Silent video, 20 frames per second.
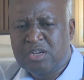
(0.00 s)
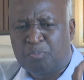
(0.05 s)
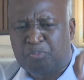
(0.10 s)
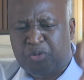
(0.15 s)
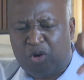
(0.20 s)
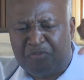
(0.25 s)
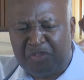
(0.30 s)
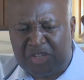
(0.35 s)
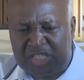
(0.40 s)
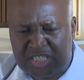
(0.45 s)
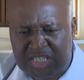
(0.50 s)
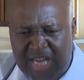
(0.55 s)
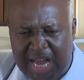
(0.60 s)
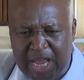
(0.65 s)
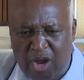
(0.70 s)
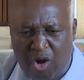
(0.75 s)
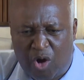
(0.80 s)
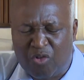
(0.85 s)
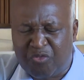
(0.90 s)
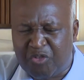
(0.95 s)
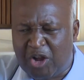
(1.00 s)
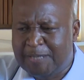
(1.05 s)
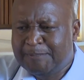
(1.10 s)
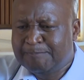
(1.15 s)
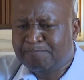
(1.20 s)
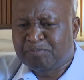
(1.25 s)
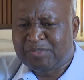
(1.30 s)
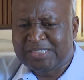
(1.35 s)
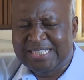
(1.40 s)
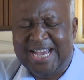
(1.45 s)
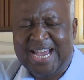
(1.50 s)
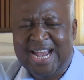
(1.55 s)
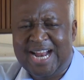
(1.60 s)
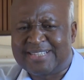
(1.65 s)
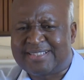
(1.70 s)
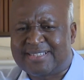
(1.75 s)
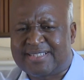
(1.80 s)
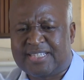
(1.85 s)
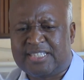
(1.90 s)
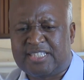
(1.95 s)
prophesy over the
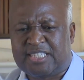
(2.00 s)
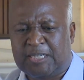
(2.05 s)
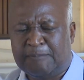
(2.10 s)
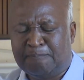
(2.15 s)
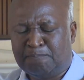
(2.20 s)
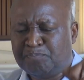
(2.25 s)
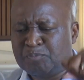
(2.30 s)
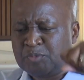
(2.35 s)
health system,